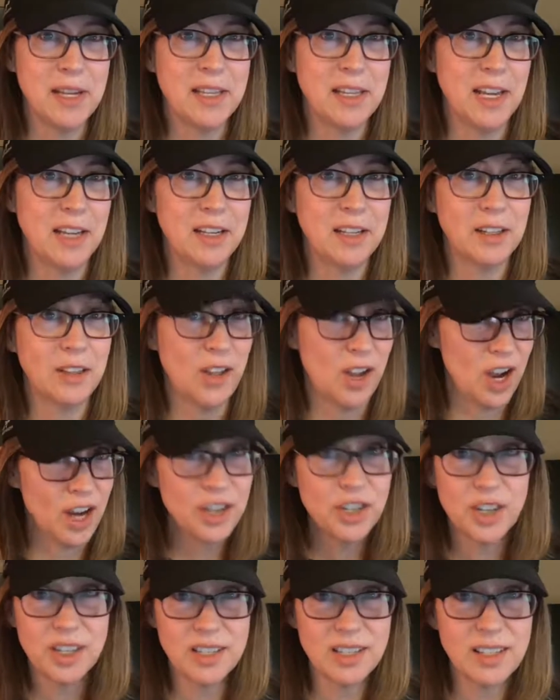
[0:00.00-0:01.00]
that could
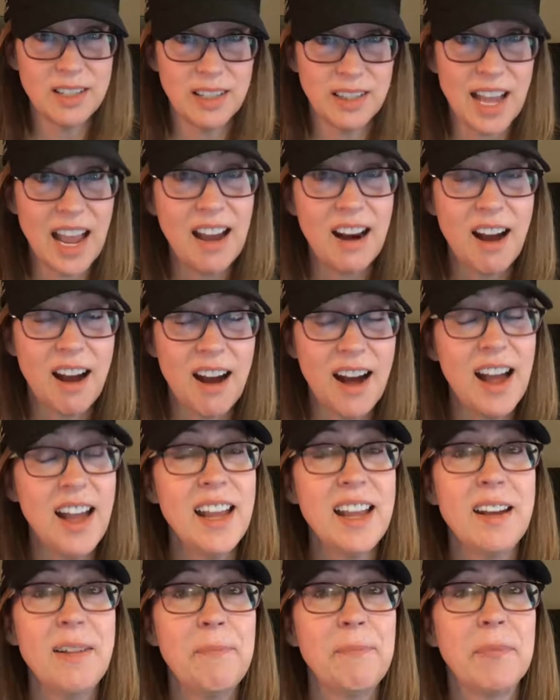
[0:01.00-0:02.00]
launch us that
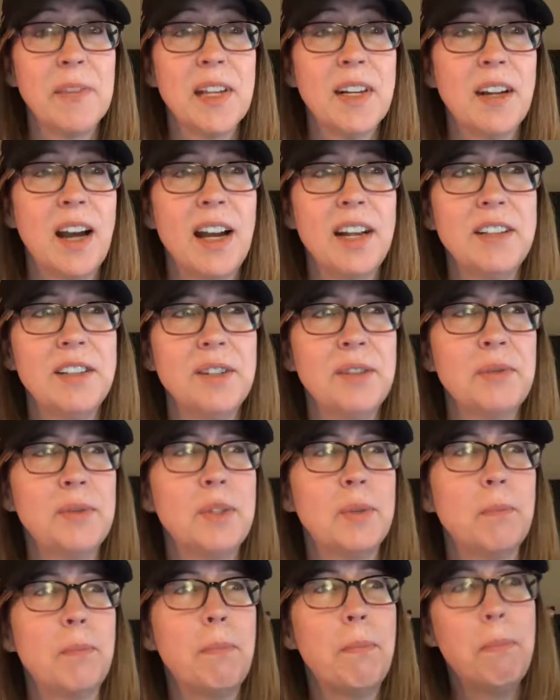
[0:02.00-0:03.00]
high in
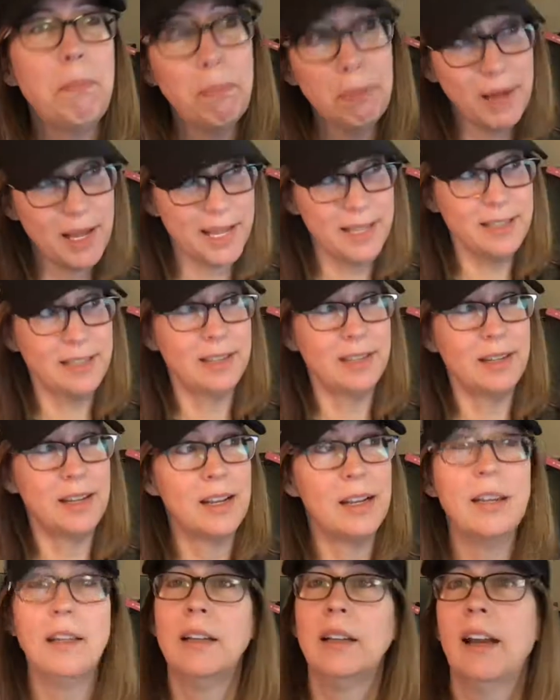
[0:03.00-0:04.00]
iTunes, but
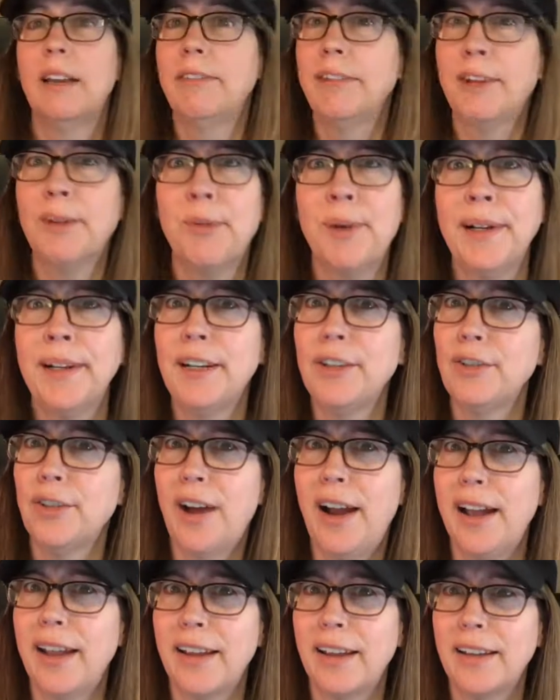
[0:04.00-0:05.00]
I figure why not
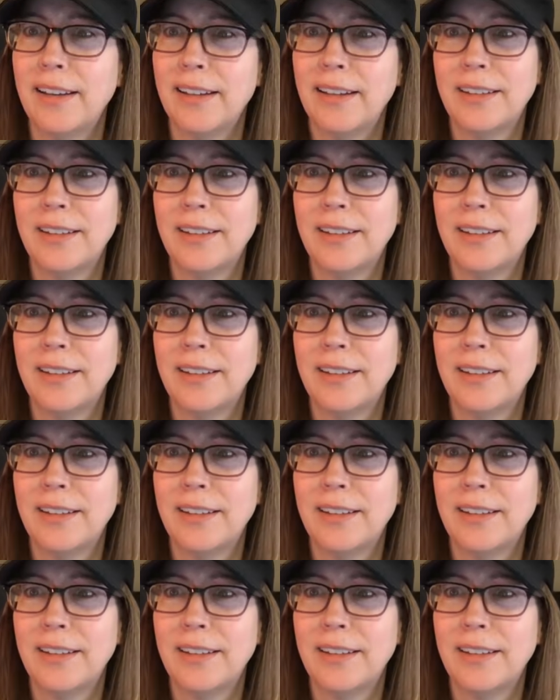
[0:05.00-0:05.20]
try?